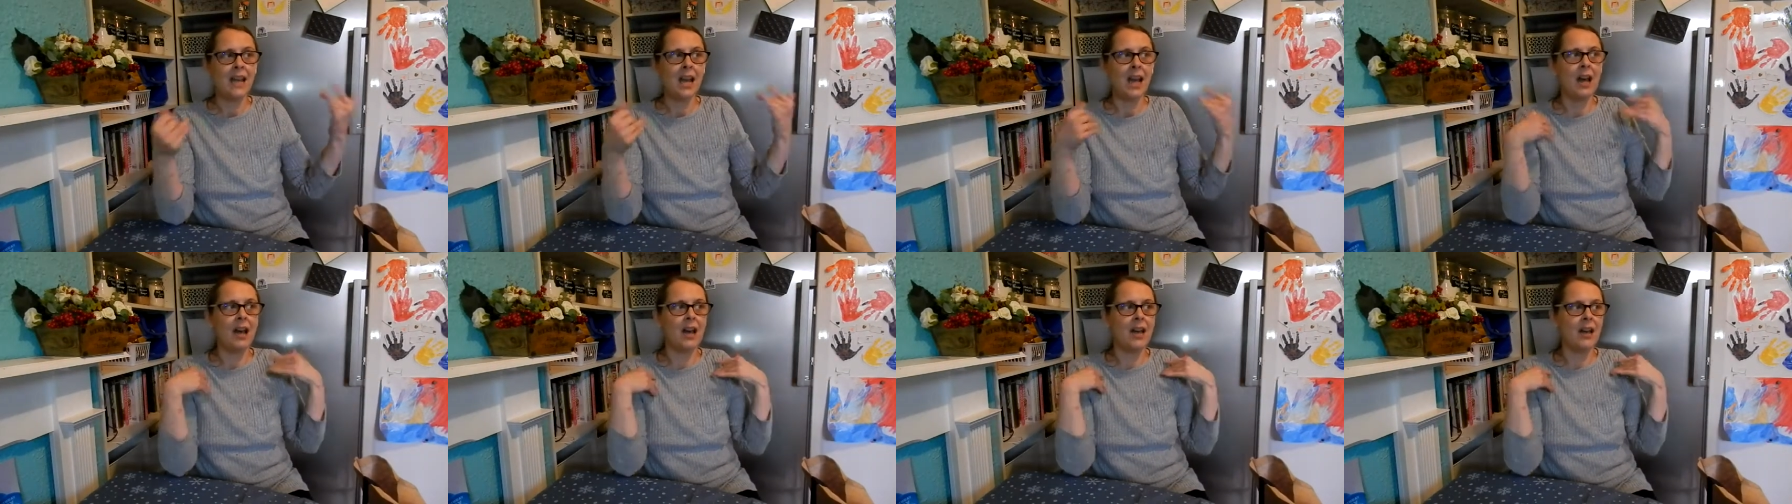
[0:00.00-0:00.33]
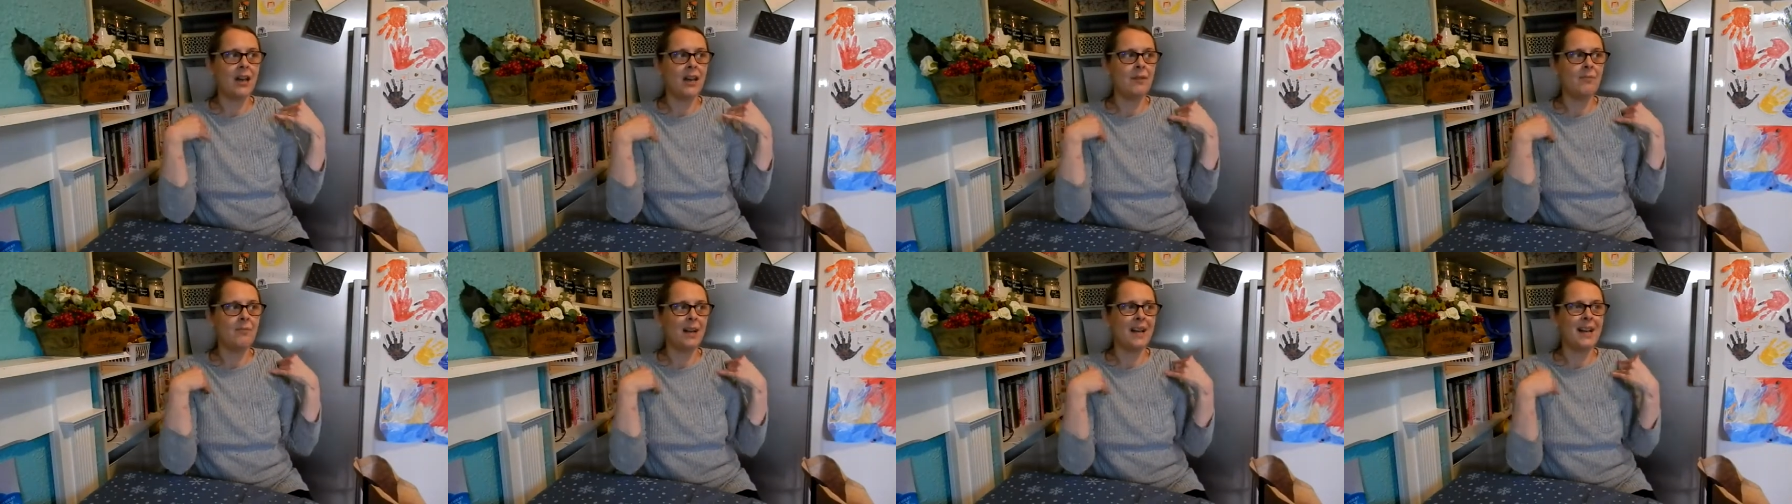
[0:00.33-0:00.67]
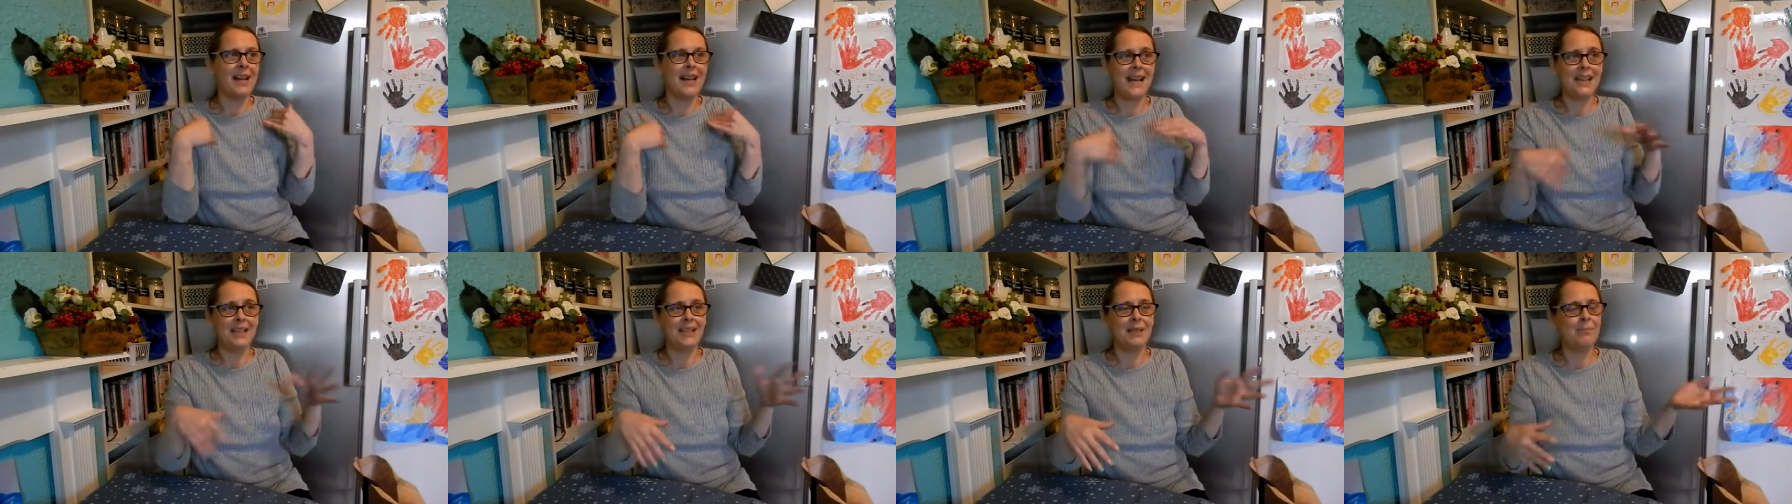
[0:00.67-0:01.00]
um, I
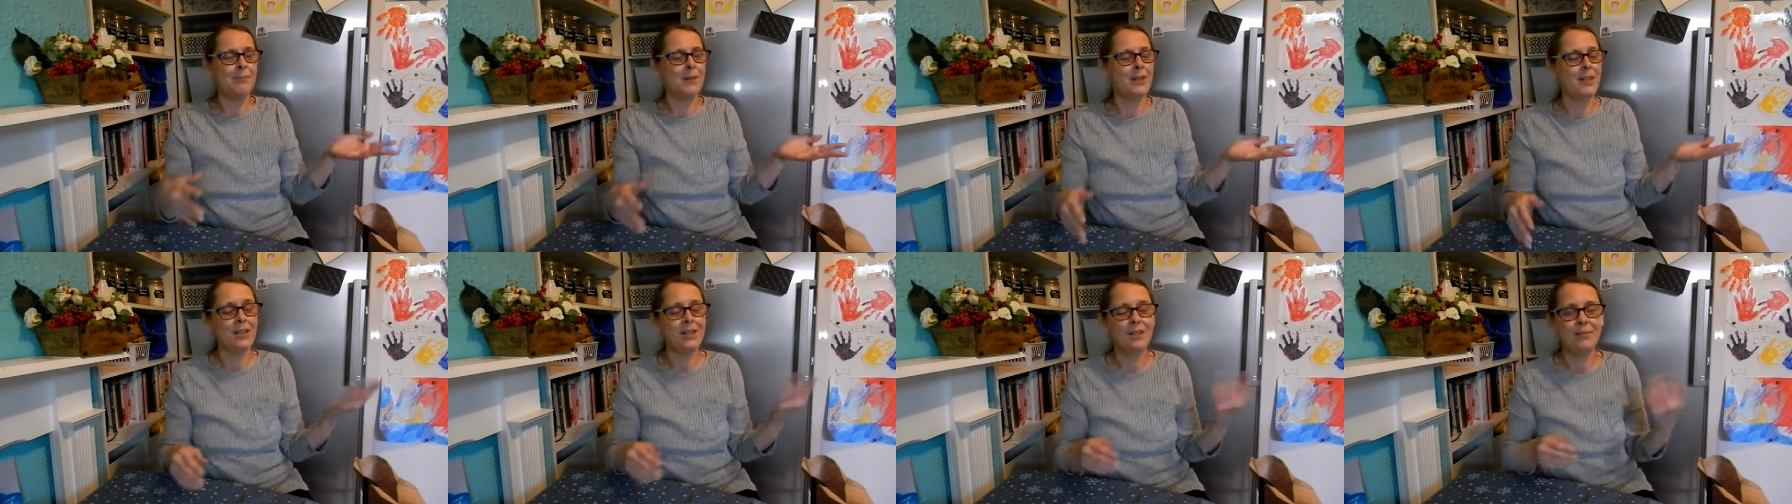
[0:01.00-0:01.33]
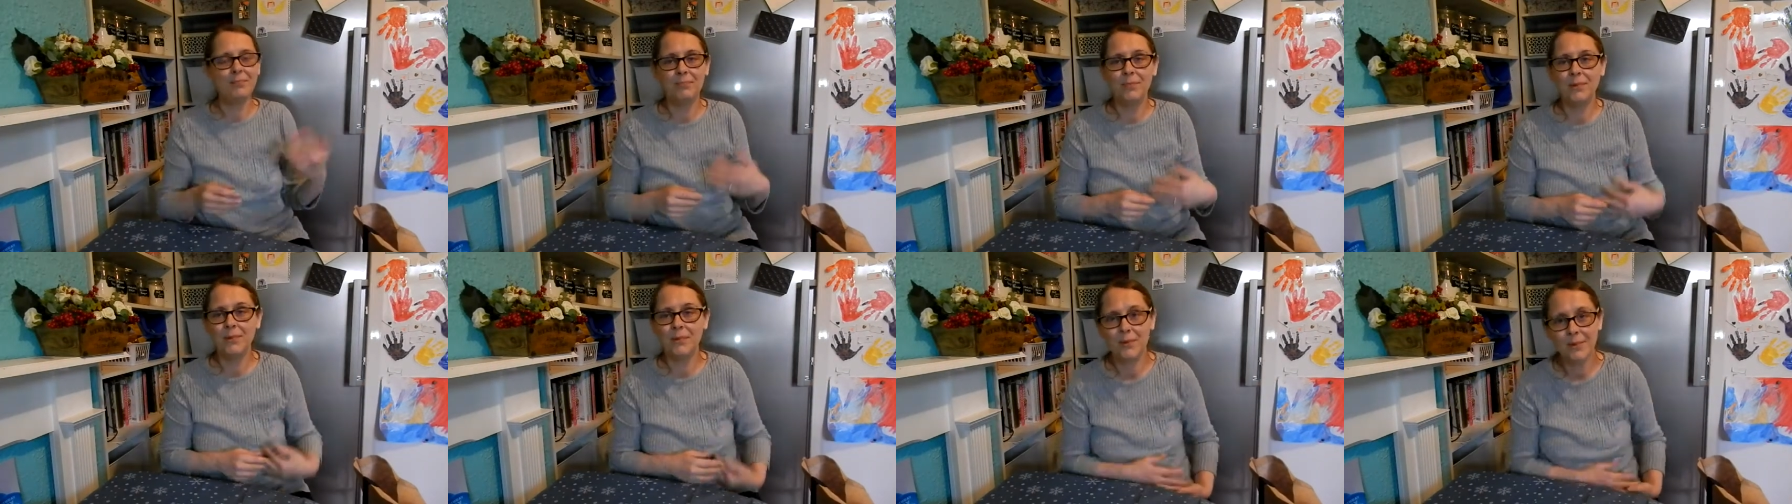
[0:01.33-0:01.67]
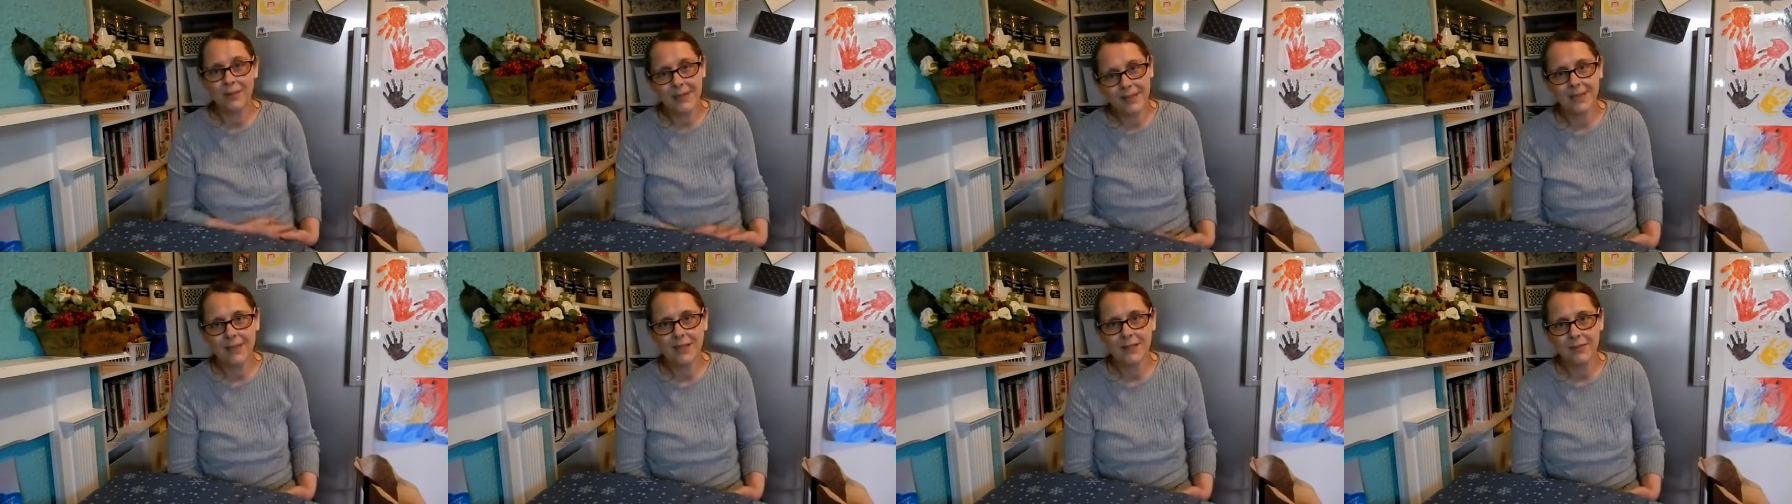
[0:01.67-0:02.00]
had to buy just
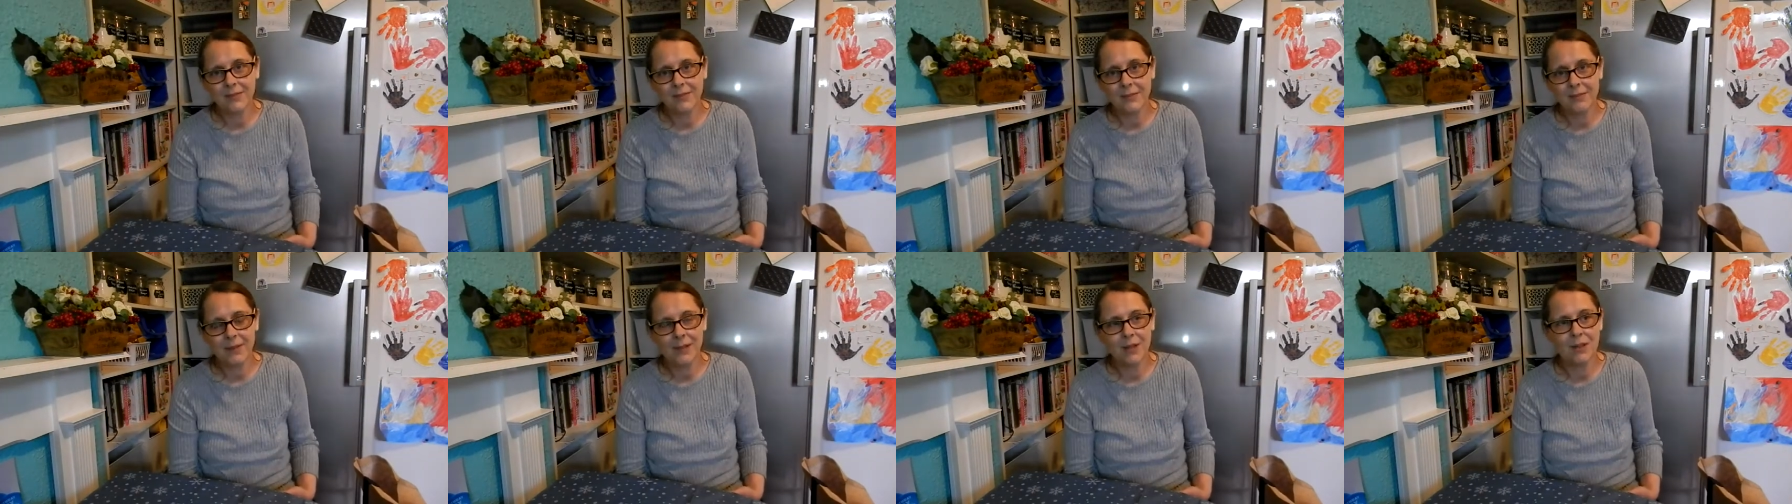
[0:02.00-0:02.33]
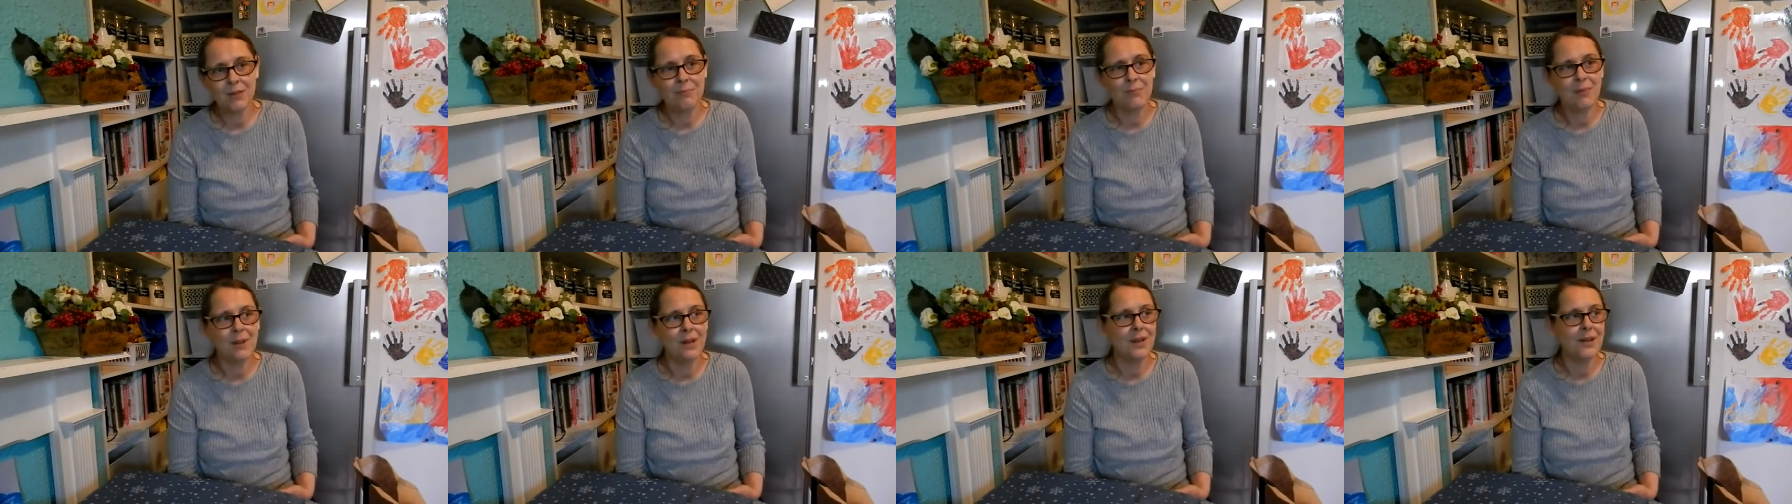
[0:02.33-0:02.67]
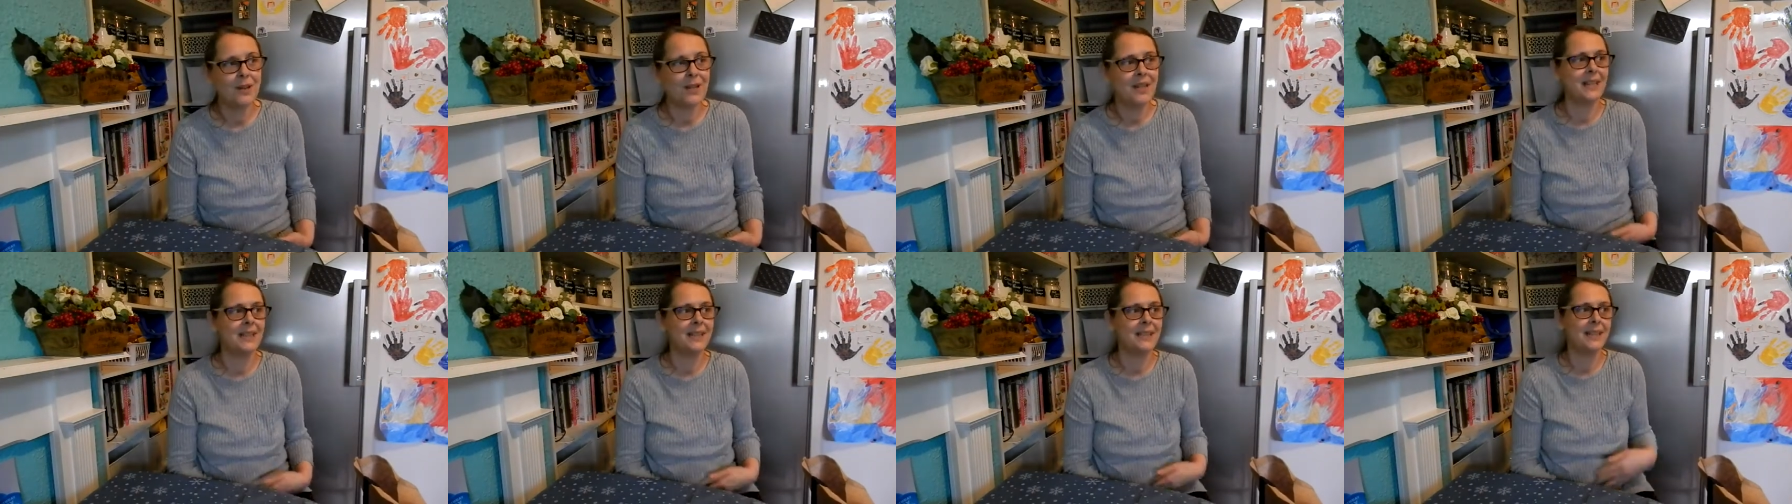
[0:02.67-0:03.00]
boring stuff from Home
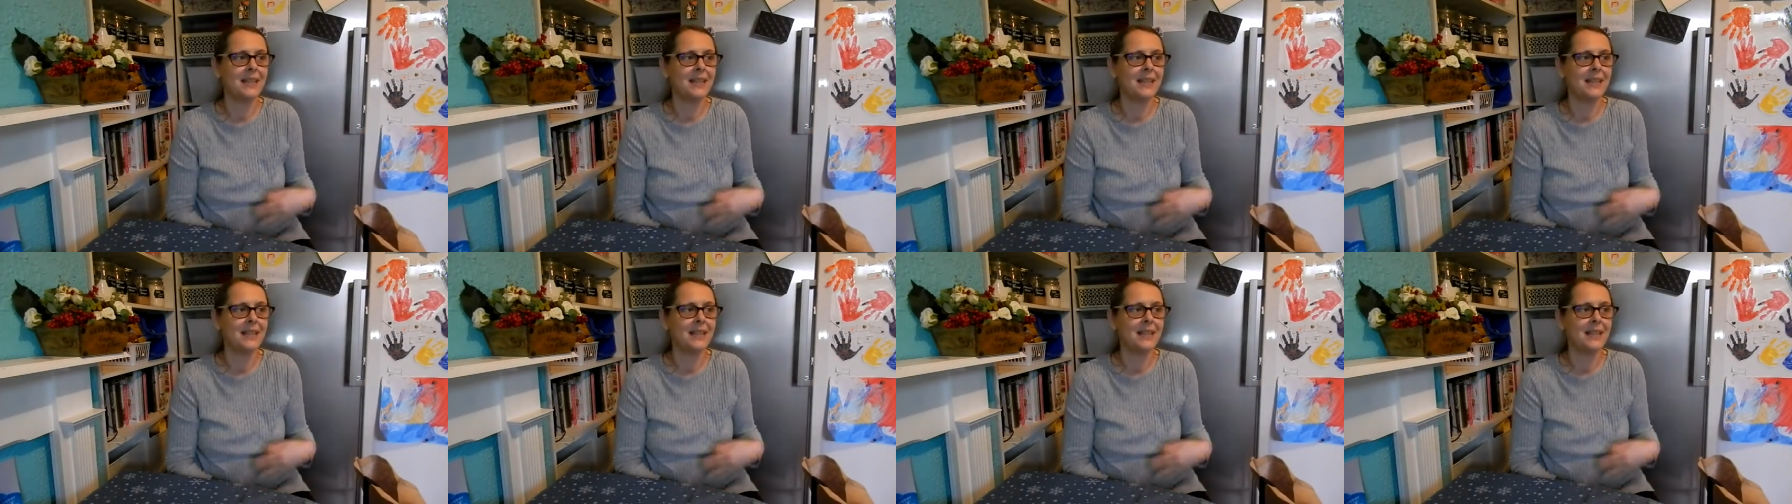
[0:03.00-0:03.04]
Bargains.